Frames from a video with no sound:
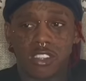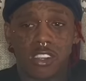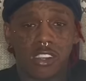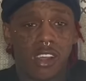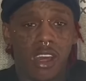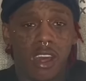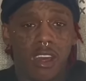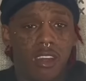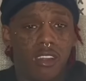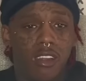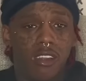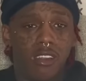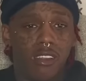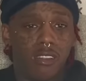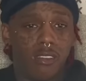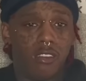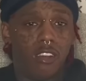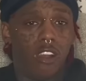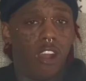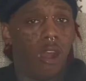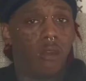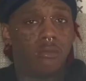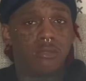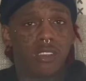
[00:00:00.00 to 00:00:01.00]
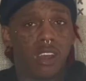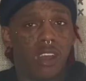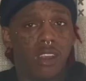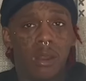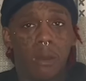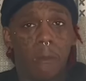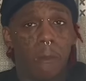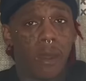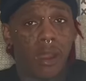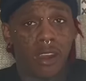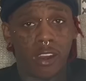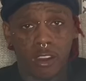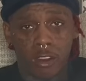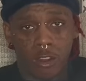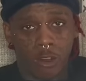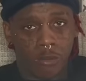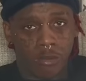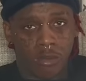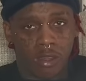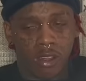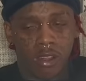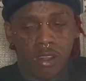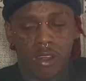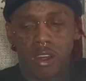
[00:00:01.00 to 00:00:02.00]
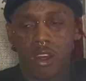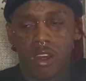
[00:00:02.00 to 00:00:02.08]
that you know what I'm saying depending on me